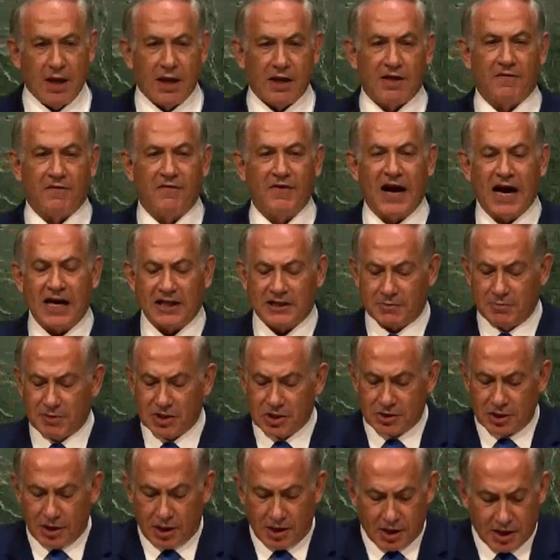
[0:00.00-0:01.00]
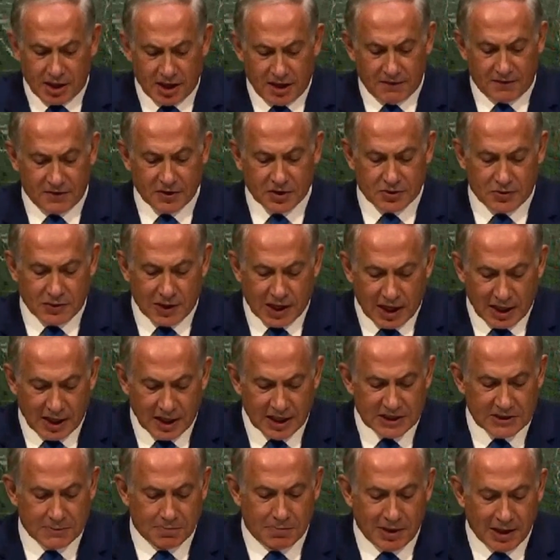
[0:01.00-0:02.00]
The vast majority of
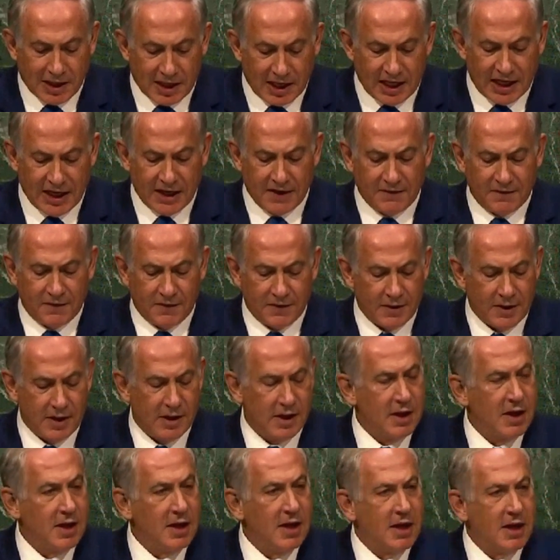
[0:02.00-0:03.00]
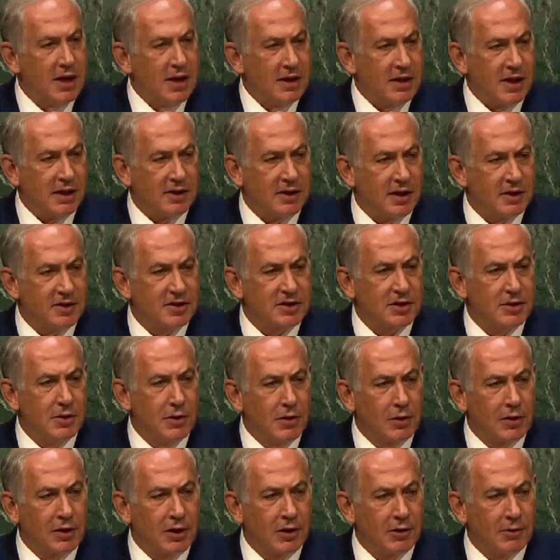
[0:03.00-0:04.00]
Israelis believe that this
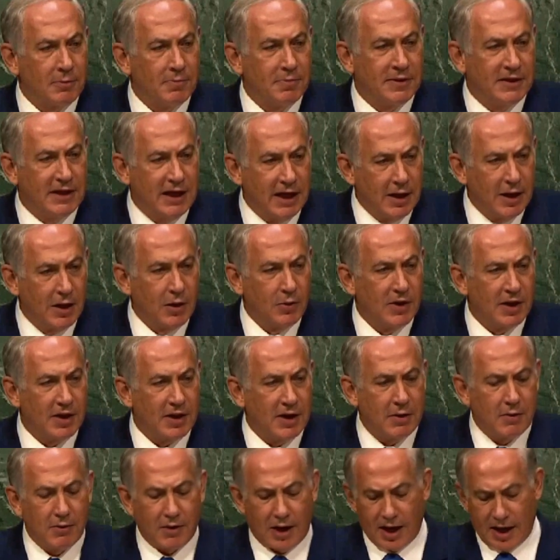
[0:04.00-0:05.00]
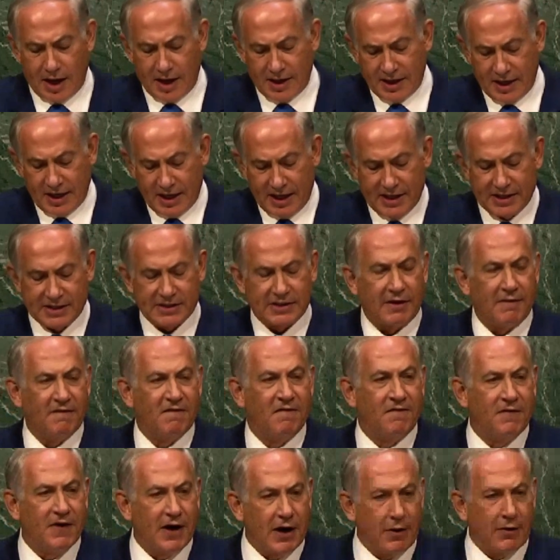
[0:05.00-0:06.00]
nuclear deal with Iran is a
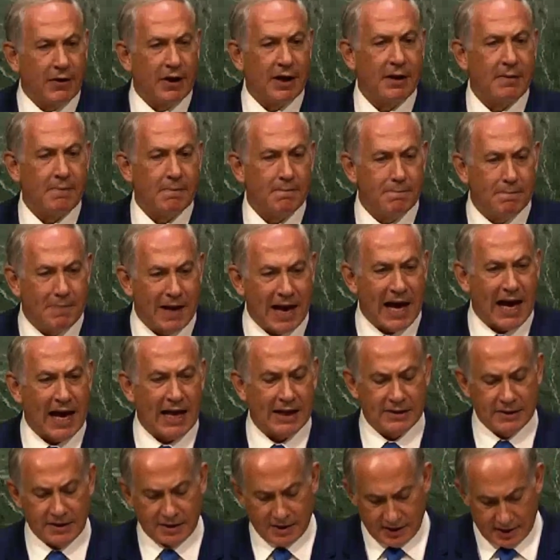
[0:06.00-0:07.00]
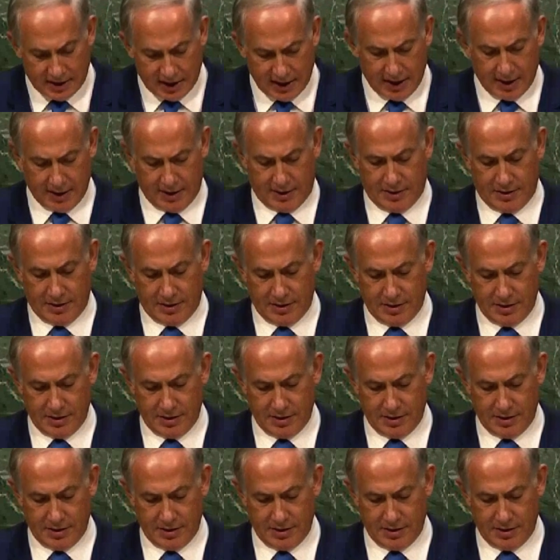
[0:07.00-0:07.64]
very bad deal.